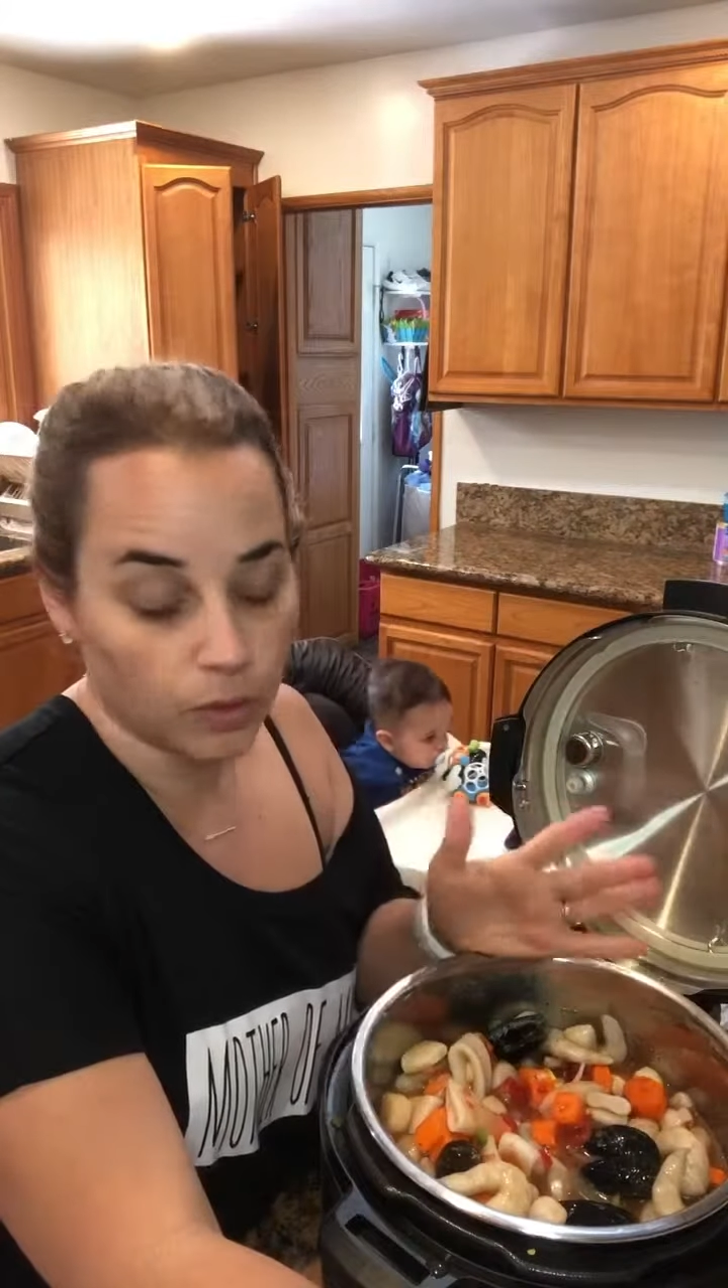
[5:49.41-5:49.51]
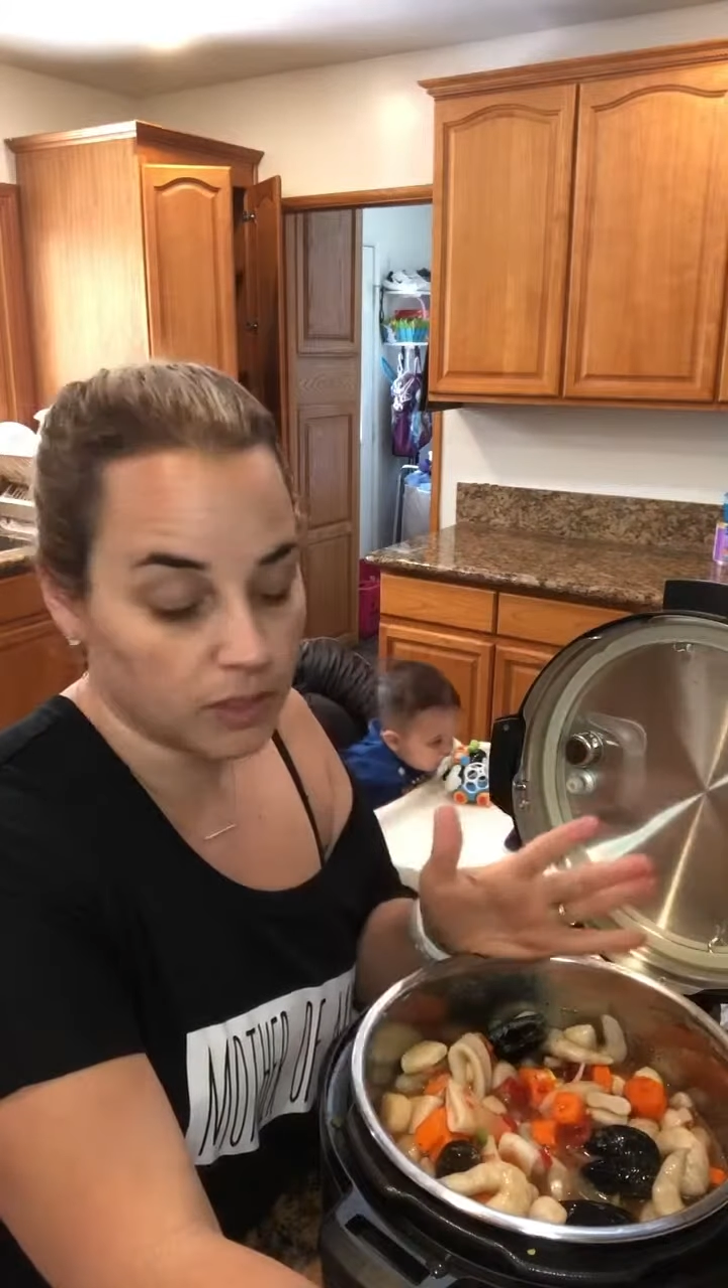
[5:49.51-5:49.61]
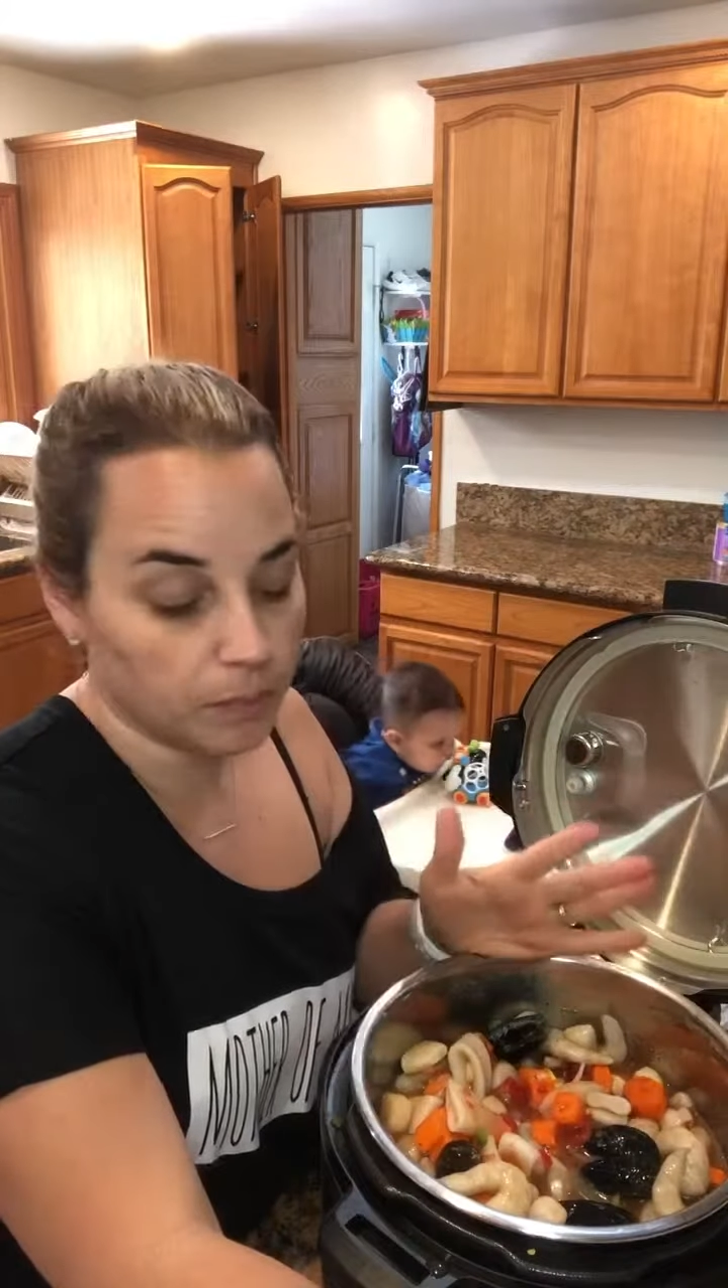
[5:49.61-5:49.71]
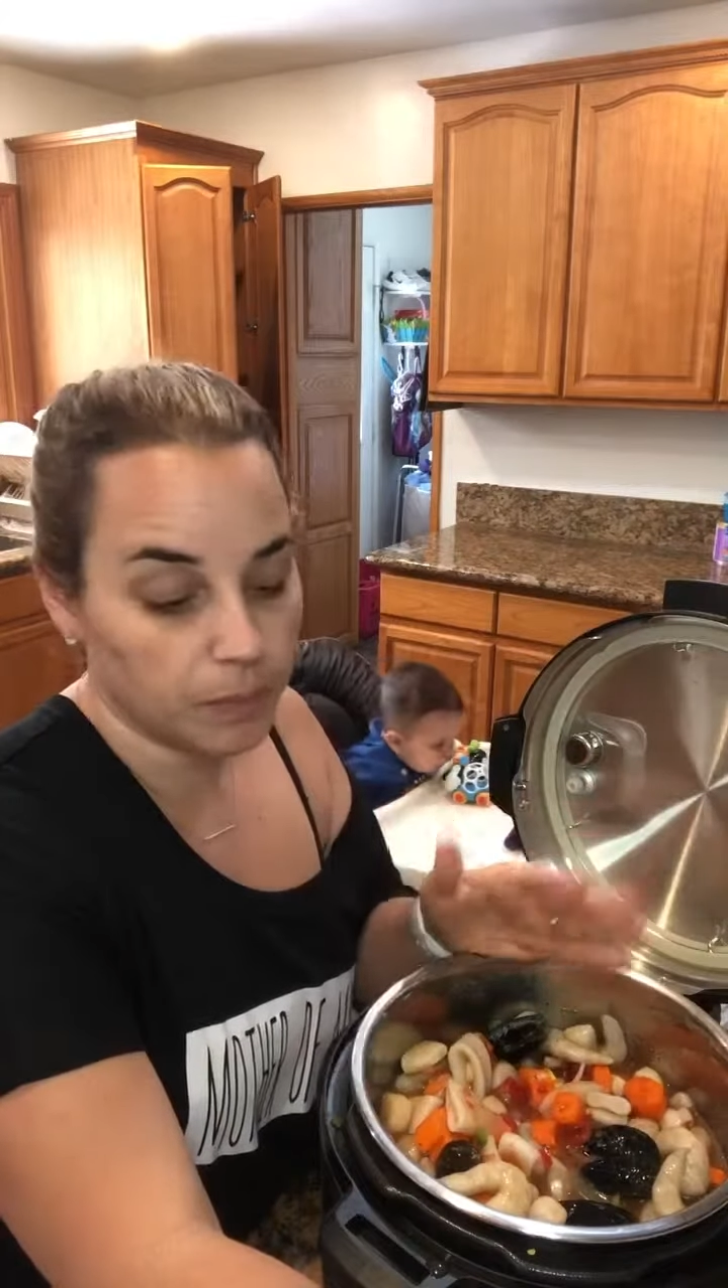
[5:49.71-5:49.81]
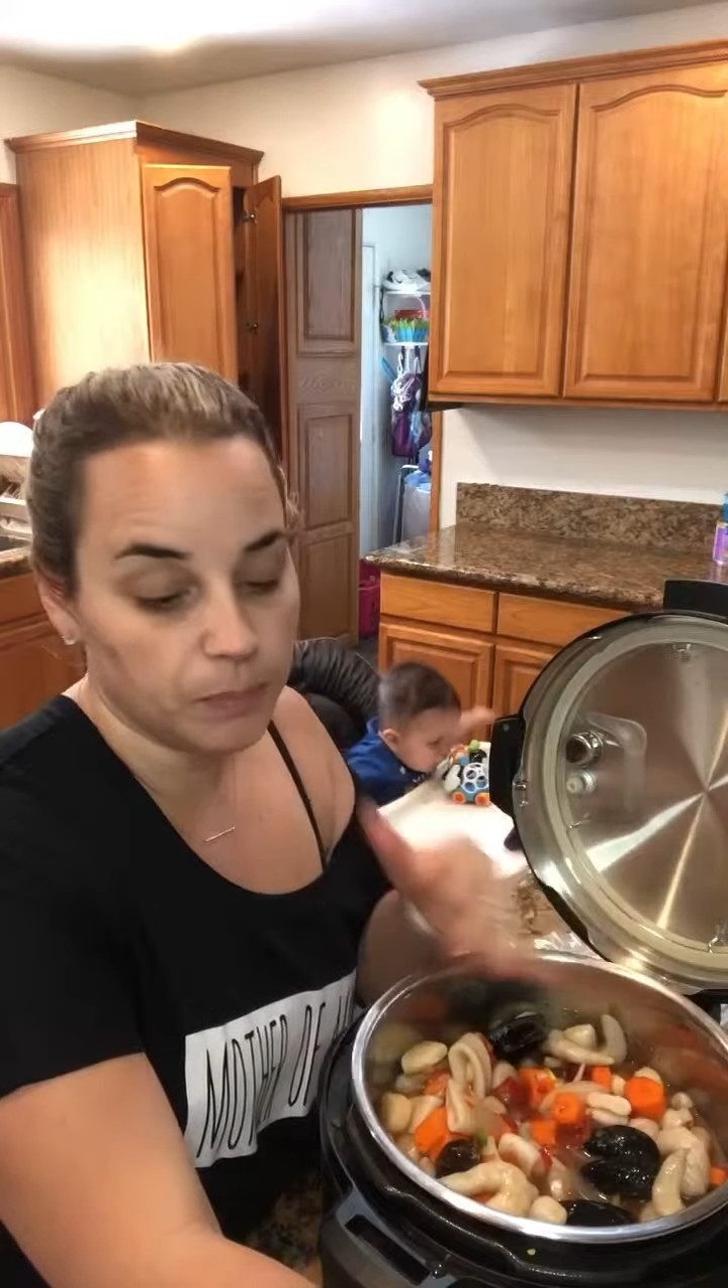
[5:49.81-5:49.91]

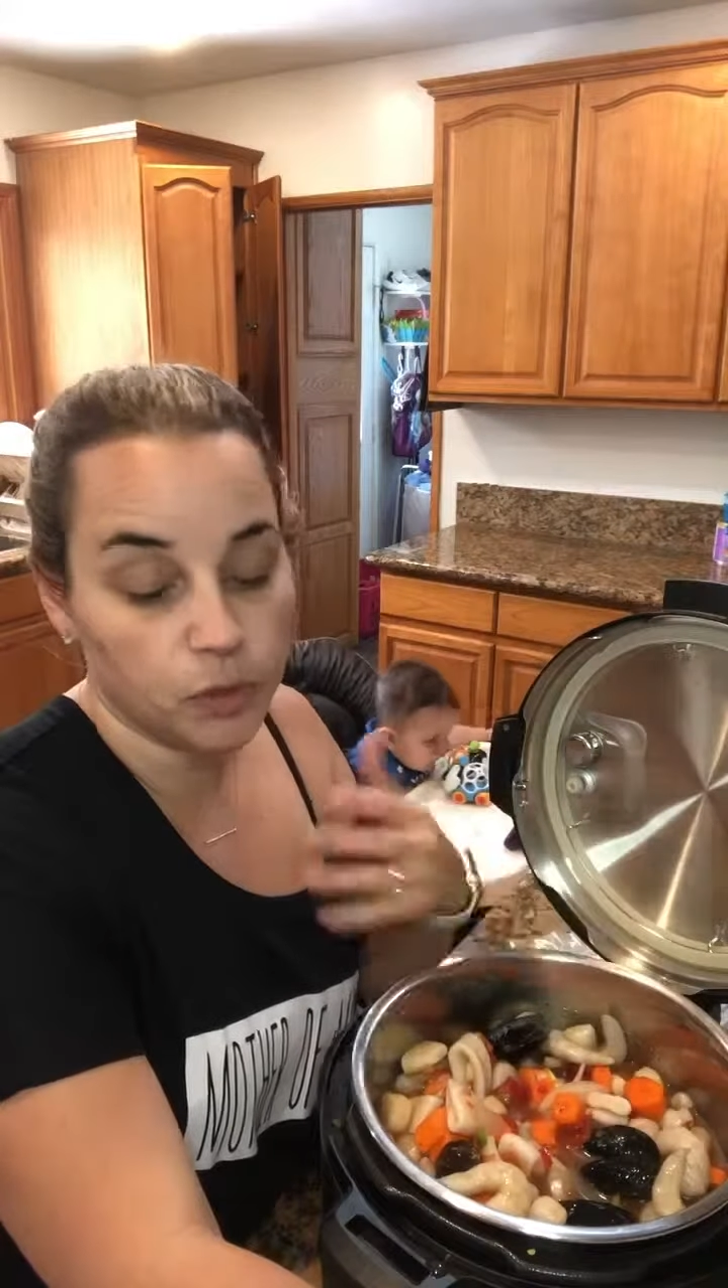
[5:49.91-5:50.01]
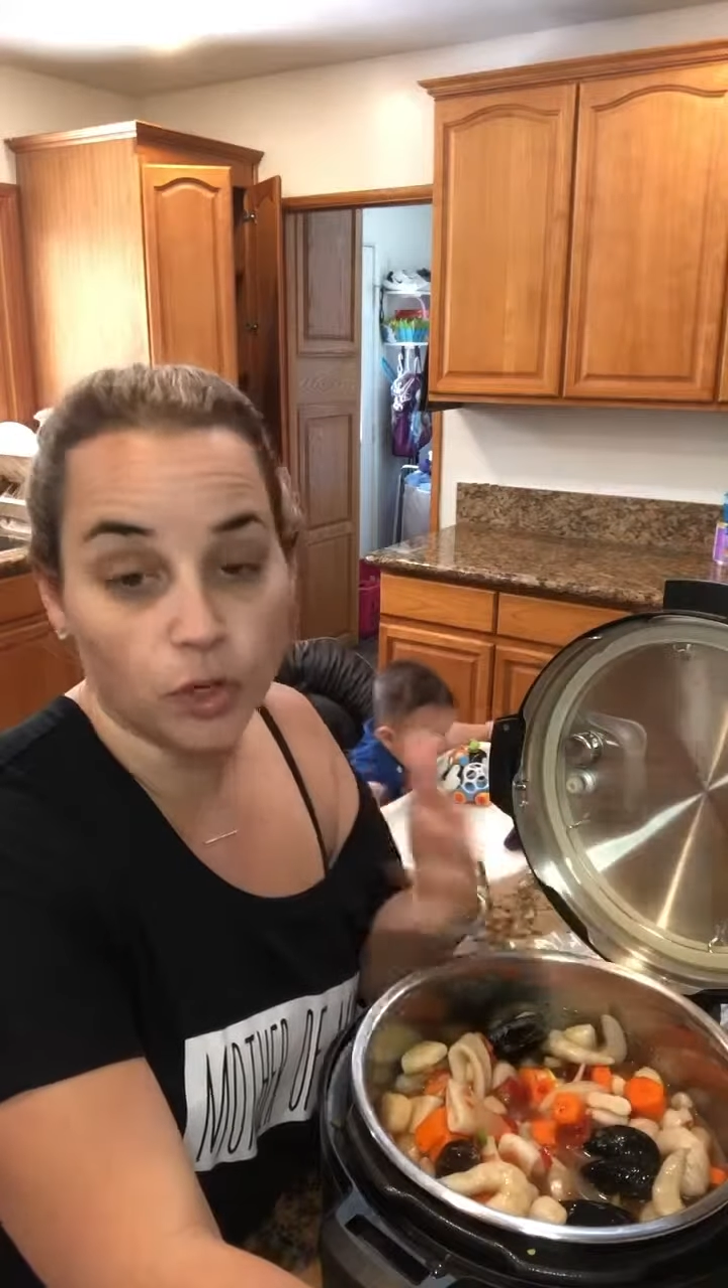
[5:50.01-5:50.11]
once it beeps,